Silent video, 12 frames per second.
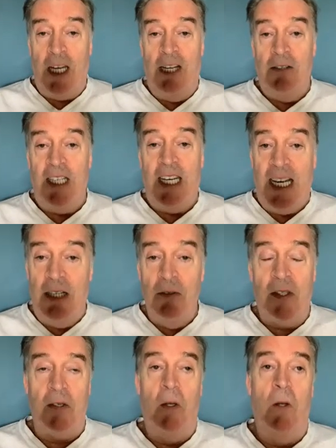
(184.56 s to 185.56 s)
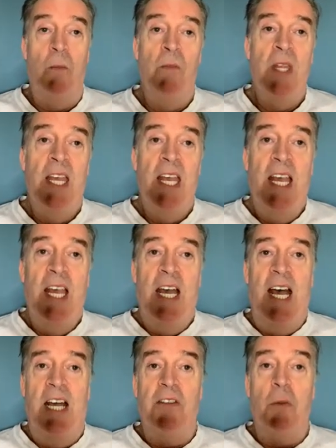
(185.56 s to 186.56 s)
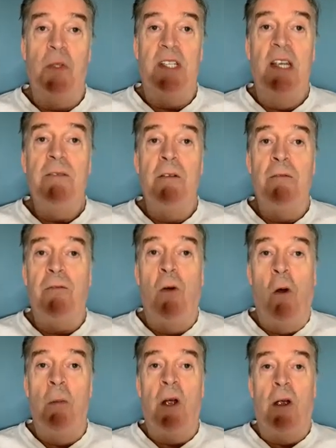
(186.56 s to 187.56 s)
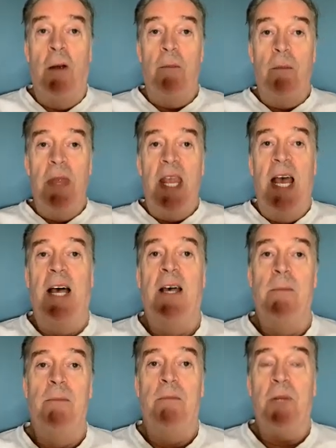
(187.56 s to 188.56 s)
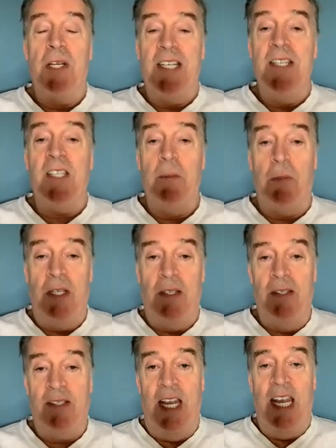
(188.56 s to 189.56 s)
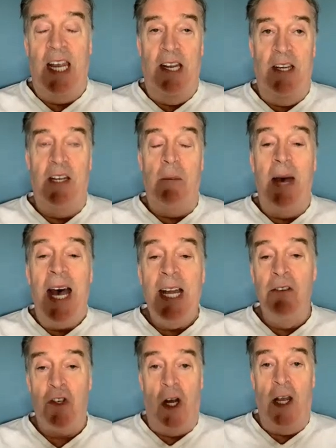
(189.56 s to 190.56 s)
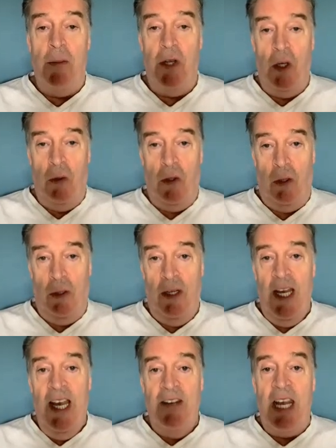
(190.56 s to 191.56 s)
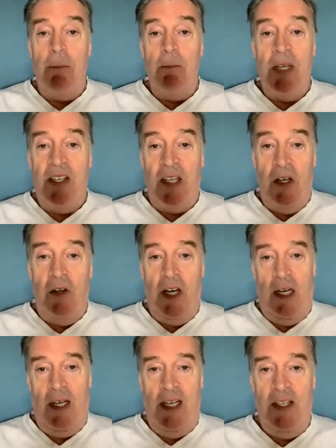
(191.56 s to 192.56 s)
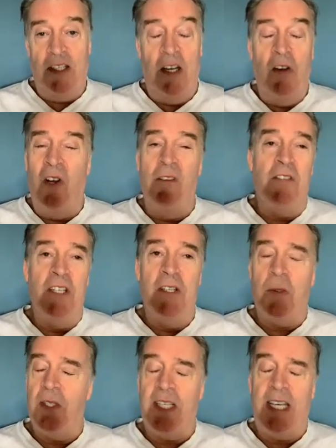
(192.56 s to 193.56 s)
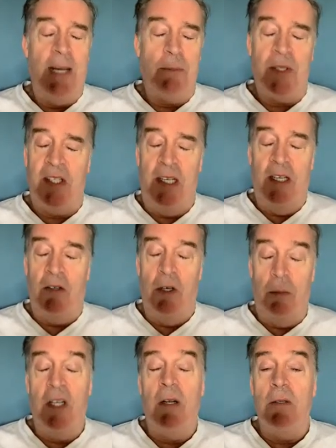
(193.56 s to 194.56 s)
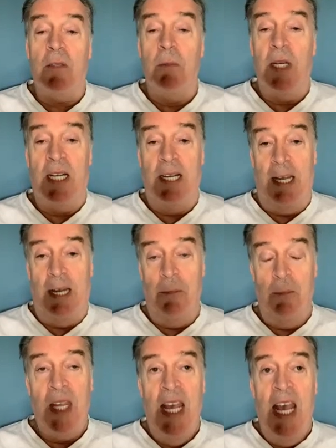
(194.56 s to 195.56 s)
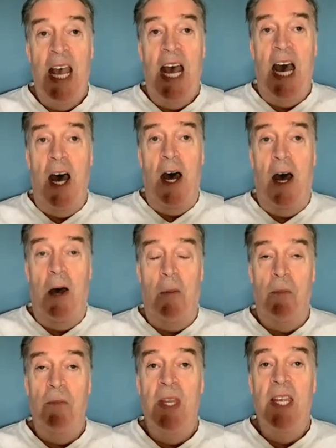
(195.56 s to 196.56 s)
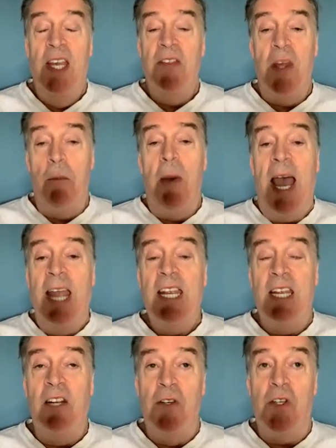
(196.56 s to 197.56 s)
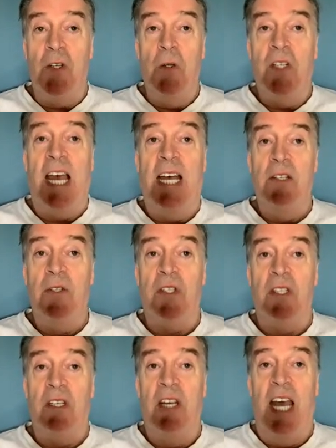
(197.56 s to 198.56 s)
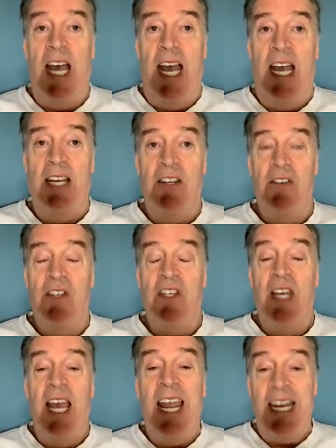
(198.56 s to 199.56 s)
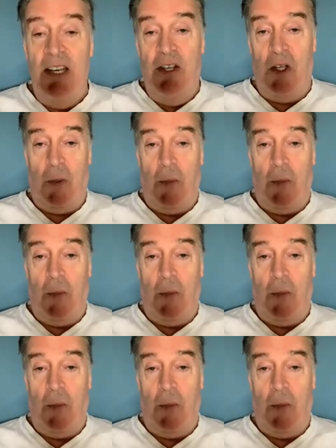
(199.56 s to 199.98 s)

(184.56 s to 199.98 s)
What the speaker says: County Council. There was even former participants in the Mahon Tribunal that materialized, and all of this was kept secret. But ultimately, the bank in 2008,